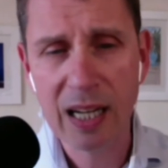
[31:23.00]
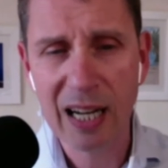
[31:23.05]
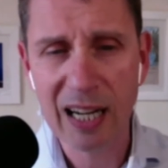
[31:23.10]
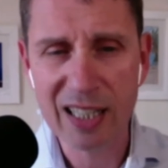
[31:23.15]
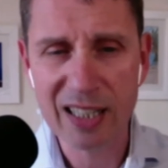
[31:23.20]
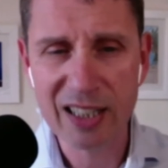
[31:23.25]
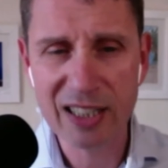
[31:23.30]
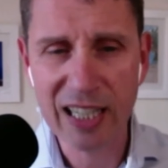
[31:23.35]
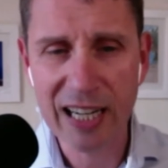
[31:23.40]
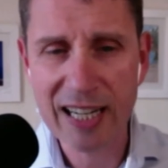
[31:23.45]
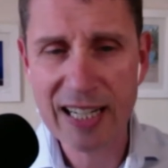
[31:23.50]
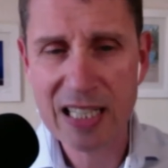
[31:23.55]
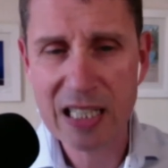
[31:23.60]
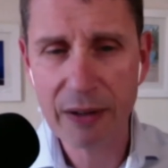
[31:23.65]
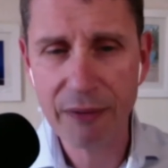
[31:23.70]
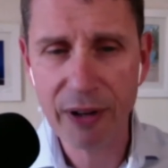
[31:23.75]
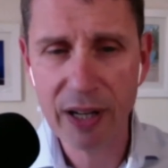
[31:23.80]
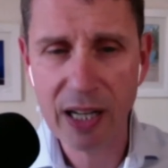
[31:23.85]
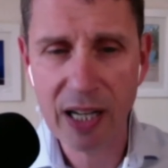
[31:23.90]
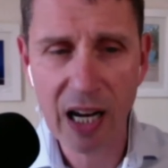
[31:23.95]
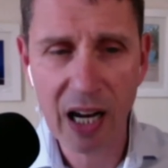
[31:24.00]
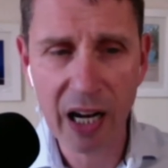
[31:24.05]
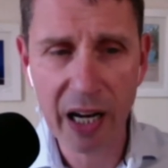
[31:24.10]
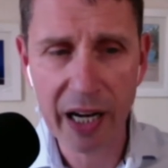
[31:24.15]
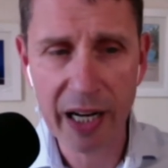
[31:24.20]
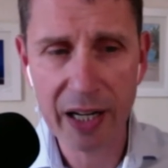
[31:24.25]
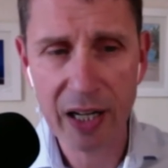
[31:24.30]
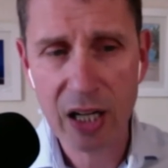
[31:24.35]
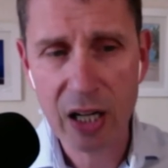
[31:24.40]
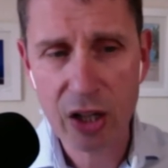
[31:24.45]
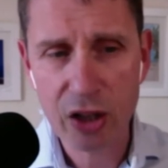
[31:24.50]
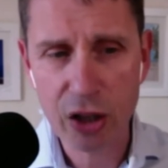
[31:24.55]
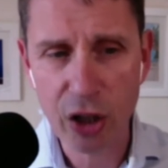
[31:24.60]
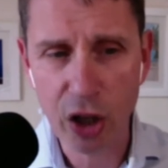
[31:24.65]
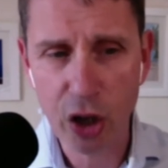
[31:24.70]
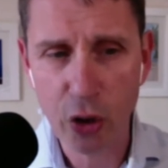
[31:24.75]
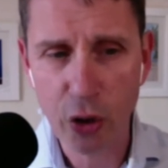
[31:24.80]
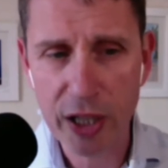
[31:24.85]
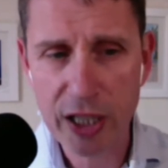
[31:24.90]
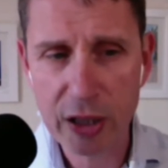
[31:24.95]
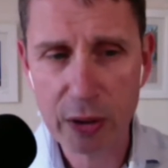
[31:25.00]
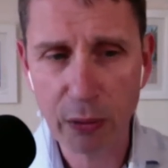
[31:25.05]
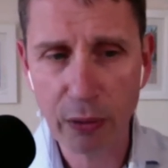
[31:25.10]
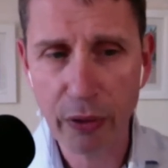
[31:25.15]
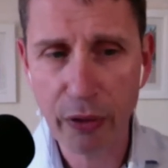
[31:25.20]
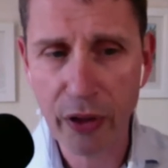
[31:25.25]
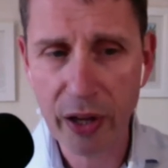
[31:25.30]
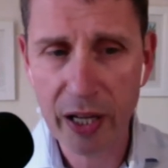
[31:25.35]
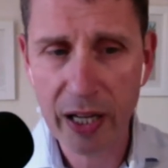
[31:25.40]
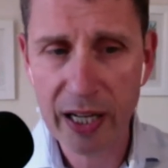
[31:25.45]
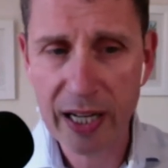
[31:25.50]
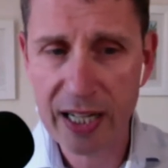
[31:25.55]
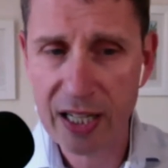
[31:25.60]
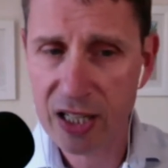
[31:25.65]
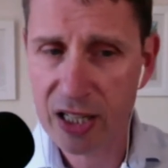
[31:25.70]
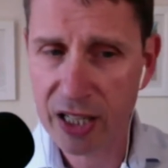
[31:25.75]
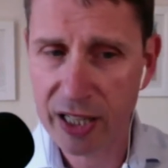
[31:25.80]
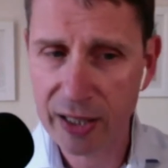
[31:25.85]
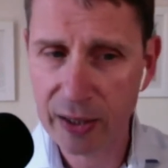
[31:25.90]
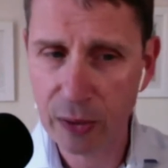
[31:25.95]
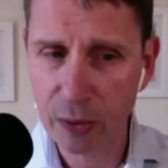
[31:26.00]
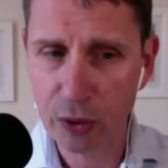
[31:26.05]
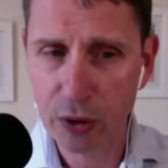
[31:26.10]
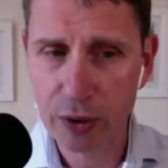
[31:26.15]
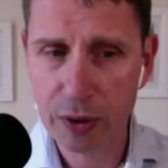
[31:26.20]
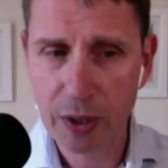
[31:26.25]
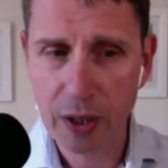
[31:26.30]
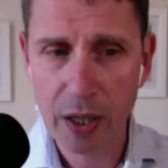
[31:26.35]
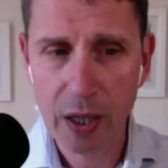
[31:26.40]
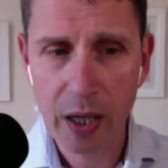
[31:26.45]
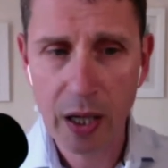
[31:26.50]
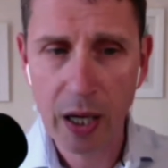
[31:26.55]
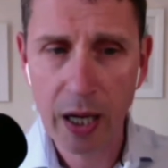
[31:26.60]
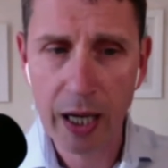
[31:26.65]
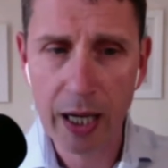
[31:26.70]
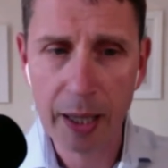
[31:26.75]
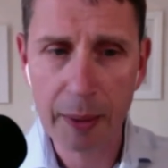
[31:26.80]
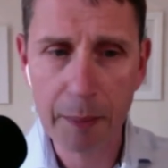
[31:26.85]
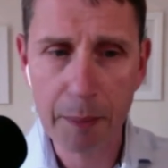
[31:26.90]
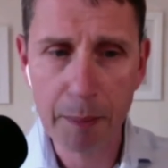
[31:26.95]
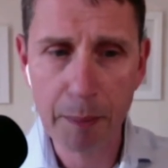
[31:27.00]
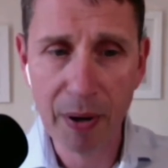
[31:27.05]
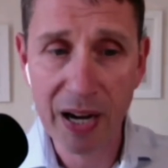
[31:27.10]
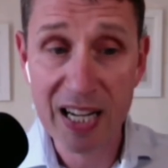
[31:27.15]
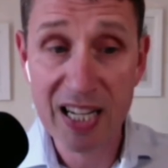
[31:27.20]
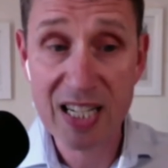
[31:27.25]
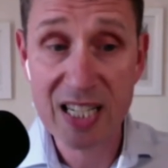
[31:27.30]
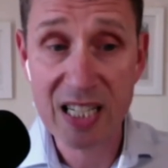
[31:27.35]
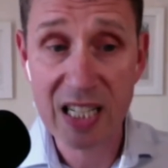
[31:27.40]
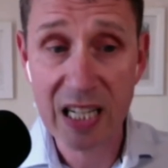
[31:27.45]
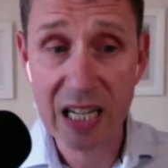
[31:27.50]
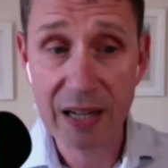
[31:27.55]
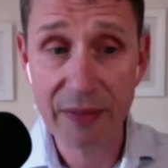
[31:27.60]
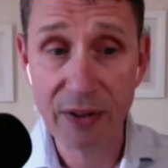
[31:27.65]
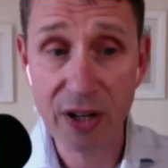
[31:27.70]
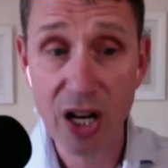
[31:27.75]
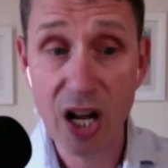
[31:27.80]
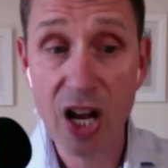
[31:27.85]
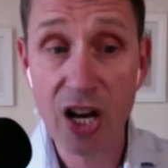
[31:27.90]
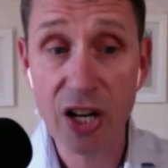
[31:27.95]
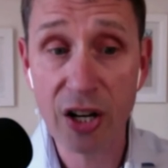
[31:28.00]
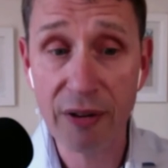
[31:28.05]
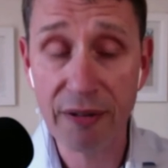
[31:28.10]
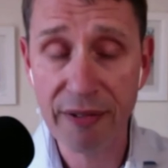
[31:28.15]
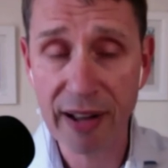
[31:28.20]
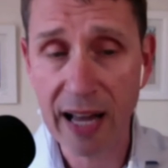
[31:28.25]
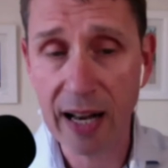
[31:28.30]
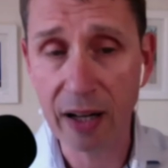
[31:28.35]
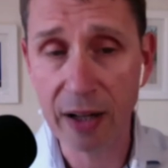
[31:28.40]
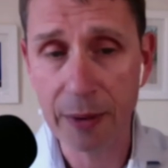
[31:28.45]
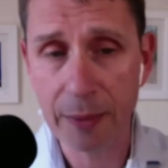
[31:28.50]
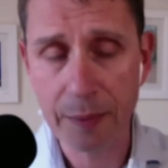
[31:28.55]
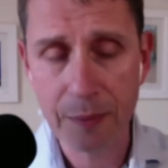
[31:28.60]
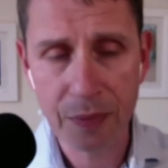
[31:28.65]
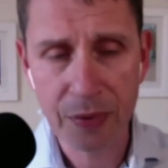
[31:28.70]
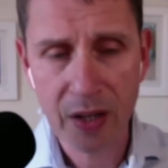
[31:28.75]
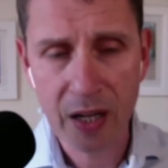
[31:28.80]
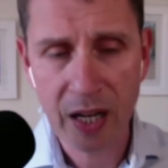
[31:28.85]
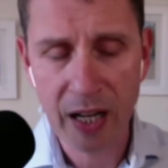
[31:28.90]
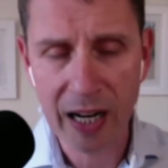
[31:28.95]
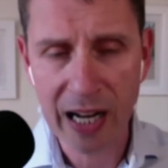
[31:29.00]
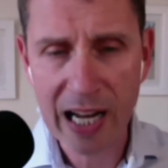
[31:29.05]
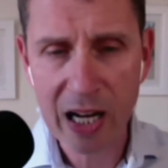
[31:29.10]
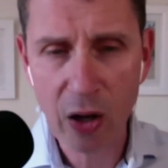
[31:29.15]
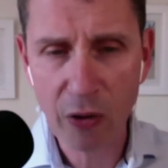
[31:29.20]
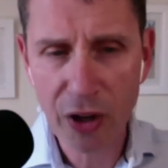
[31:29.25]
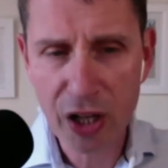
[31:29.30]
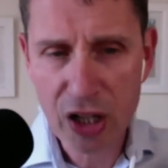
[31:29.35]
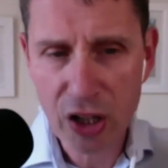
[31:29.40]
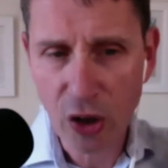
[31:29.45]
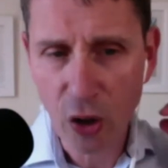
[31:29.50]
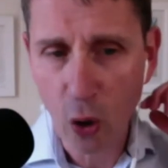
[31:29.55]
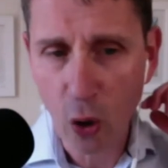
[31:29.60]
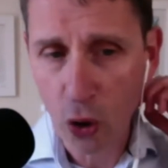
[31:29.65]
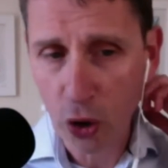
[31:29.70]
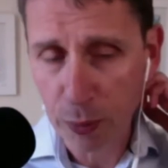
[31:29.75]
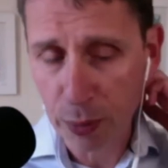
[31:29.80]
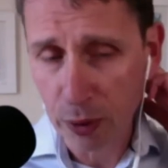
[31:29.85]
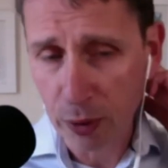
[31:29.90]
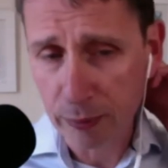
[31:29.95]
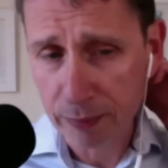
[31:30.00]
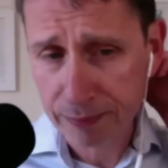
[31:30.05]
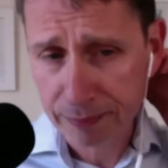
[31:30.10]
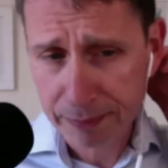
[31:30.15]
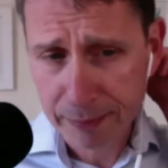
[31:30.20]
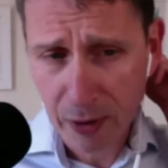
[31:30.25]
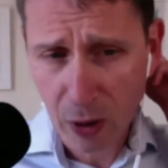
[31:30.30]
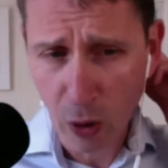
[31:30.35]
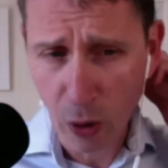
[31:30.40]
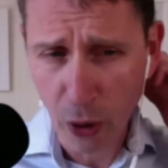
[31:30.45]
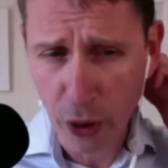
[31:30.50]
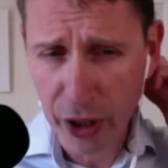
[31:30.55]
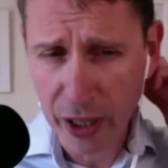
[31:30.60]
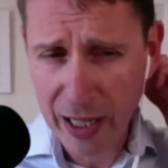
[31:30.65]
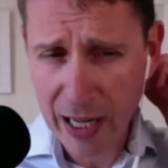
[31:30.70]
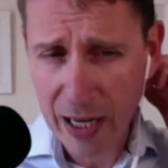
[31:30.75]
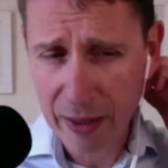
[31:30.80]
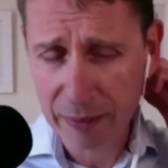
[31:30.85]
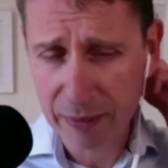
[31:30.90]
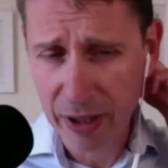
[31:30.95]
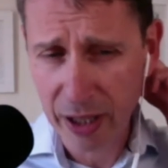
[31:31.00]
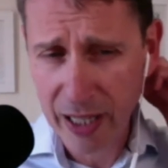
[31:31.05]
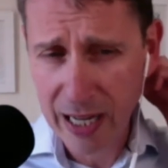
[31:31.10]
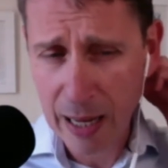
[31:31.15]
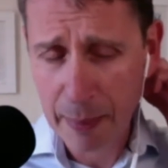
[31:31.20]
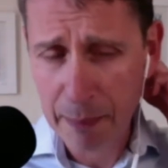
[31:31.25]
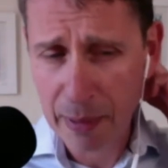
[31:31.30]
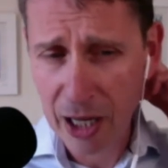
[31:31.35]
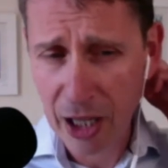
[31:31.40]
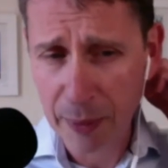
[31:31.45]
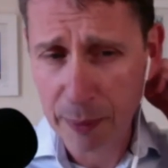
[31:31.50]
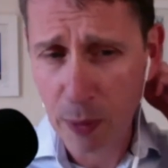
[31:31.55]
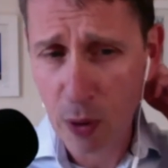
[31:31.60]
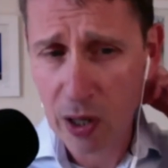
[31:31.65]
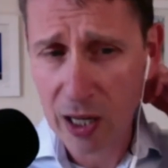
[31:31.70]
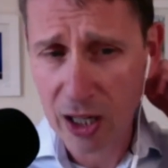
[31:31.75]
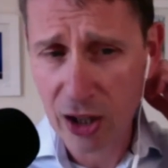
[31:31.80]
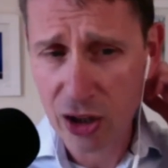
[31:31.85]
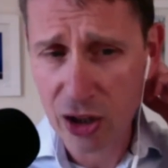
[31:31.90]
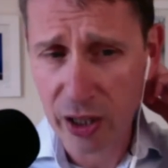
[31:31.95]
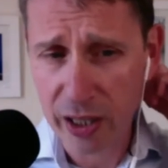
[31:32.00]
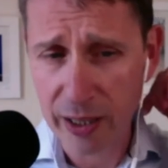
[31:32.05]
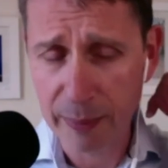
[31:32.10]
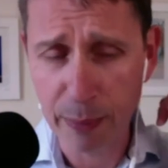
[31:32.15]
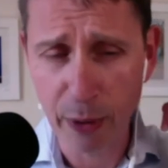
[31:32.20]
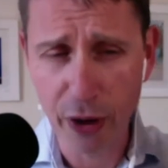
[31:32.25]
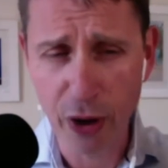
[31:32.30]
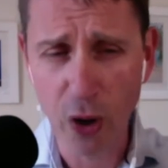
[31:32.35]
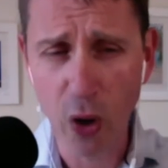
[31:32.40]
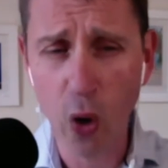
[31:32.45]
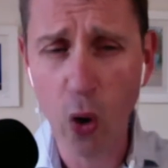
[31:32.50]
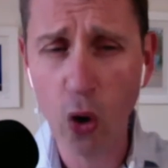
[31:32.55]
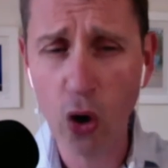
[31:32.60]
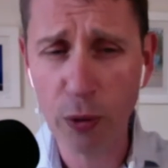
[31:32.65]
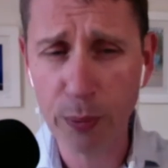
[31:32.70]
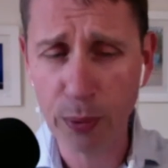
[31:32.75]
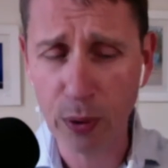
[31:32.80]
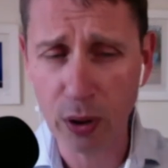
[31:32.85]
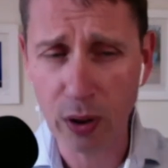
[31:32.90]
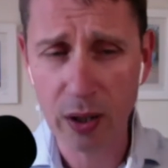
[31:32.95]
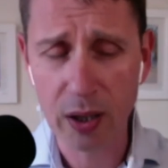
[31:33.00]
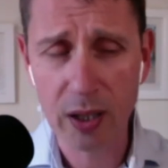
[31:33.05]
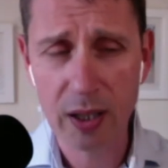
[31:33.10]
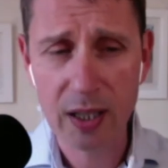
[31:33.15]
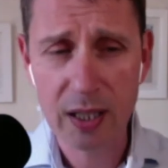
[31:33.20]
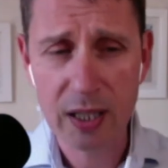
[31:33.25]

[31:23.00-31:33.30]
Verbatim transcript: a scientific guide to critical thinking skills um, by Steven Novella. And I got this in Audible, although you can you can buy the book actually. But the Audible